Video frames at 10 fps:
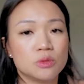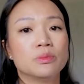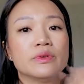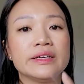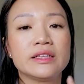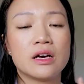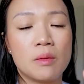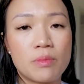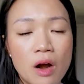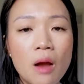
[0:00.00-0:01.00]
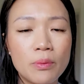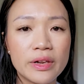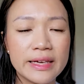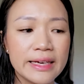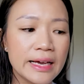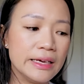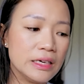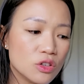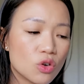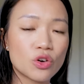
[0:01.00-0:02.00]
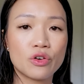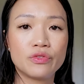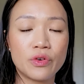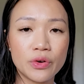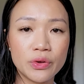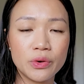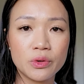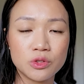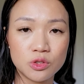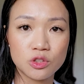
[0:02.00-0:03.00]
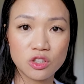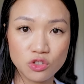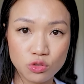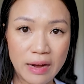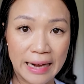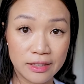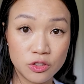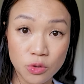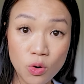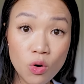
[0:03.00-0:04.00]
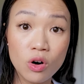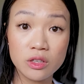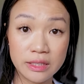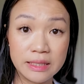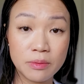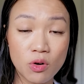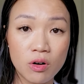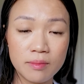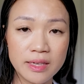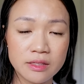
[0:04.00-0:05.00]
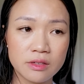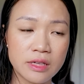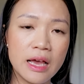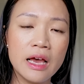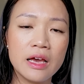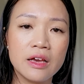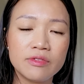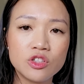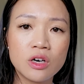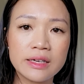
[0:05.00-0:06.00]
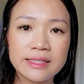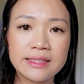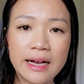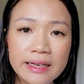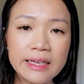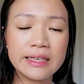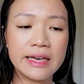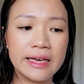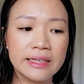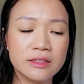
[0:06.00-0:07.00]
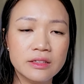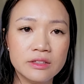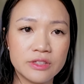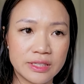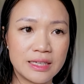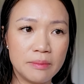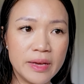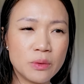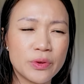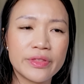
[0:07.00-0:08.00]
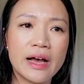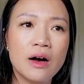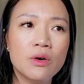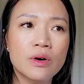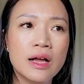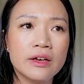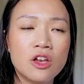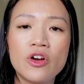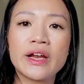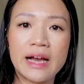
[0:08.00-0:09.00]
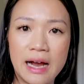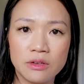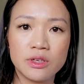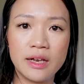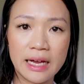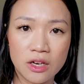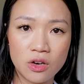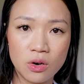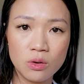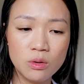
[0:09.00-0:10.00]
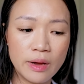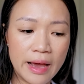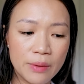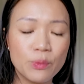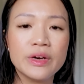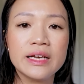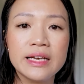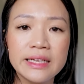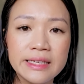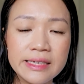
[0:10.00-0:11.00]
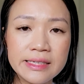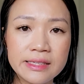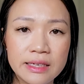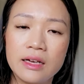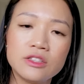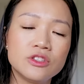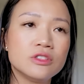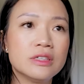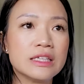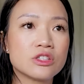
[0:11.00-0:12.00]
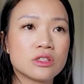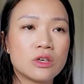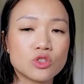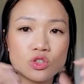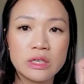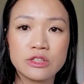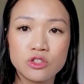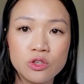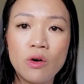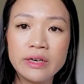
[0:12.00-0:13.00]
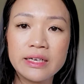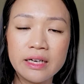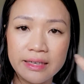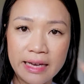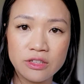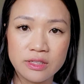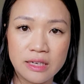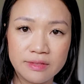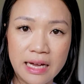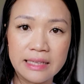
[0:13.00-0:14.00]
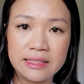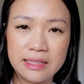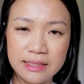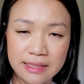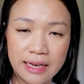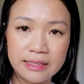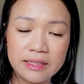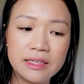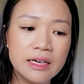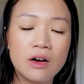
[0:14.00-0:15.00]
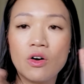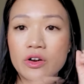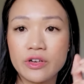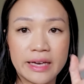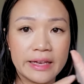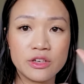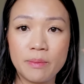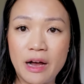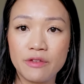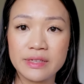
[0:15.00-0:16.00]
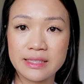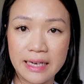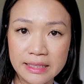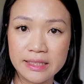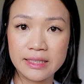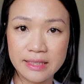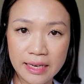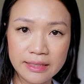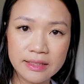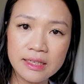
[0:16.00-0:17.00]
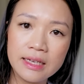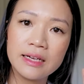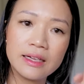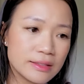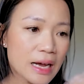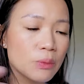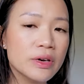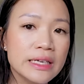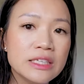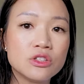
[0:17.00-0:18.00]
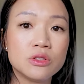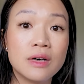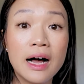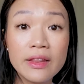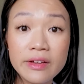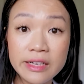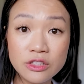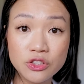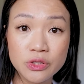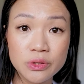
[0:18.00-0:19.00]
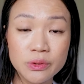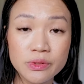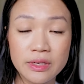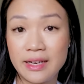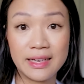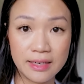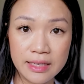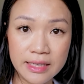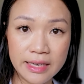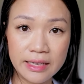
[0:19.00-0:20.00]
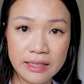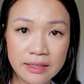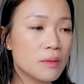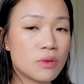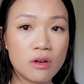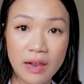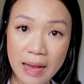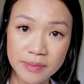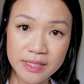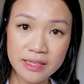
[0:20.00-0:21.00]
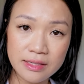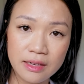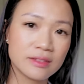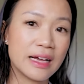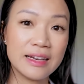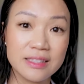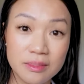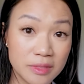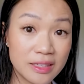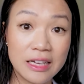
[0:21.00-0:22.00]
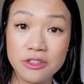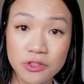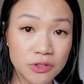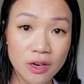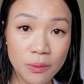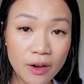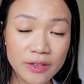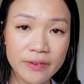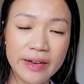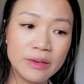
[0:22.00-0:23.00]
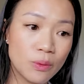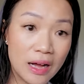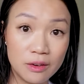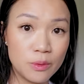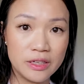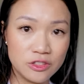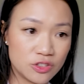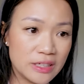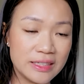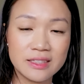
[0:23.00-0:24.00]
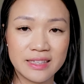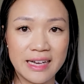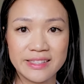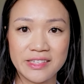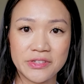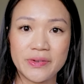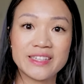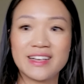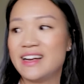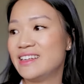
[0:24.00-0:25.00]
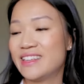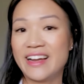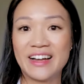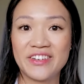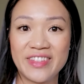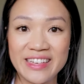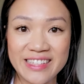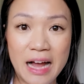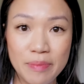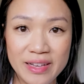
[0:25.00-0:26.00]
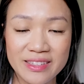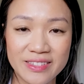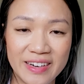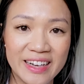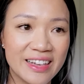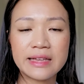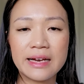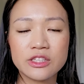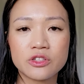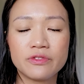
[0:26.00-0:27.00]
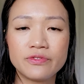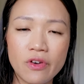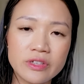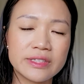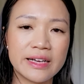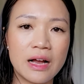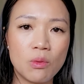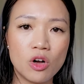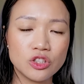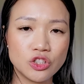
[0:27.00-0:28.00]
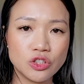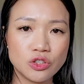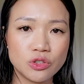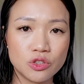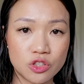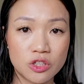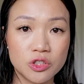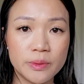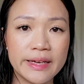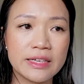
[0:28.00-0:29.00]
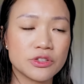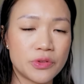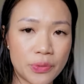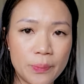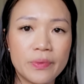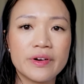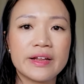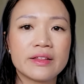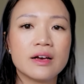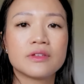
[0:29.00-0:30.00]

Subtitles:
to breathe properly in order for you to contract your core, the deep core muscles. If you are sucking in your stomach without learning how to let go and release, you're only gonna get yourself tighter and tighter, or you're getting your pelvis tighter and tighter, and that will lead to other issues like leaking, prolapses. That is something that you do not want, right? While when you're trying to heal diastasis recti and then other things happens, right? That is the first thing I want you to start doing, is to breathe